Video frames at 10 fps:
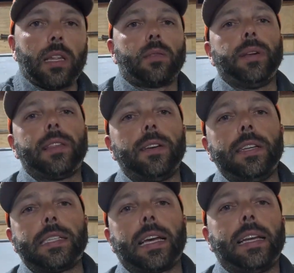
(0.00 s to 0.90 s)
a
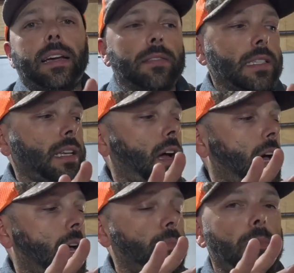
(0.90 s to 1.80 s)
3/32 ounce.
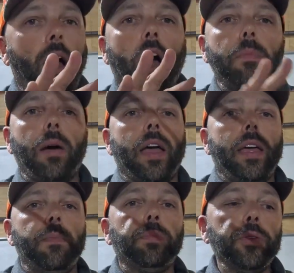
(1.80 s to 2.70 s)
On
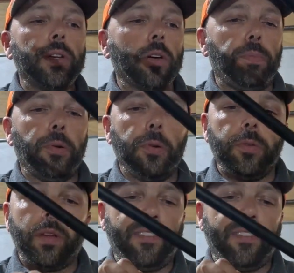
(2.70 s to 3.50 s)
my bluegill pole,